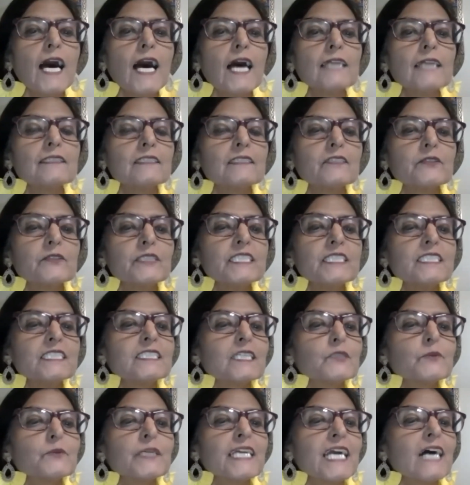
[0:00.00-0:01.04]
degrees
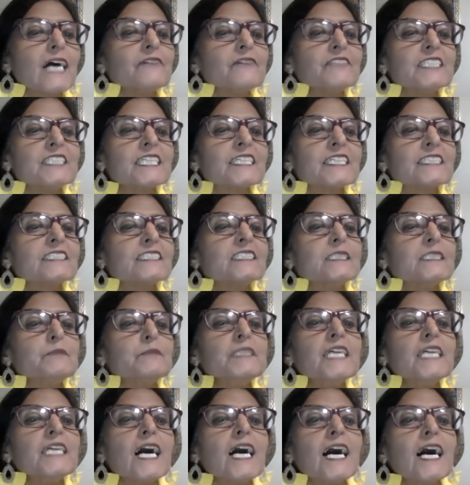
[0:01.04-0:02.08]
that we have in
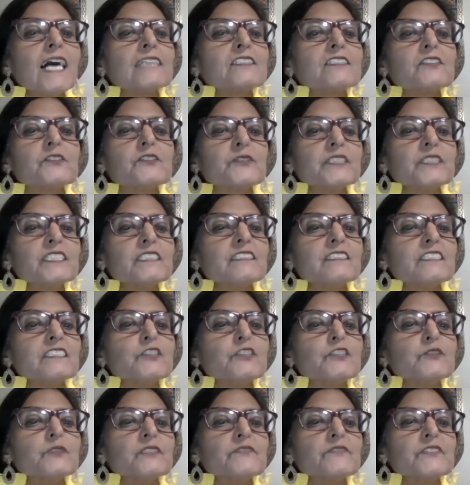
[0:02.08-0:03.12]
academia at Trinity
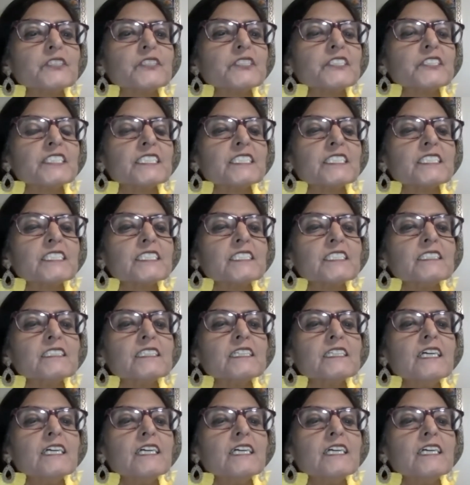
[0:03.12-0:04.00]
University.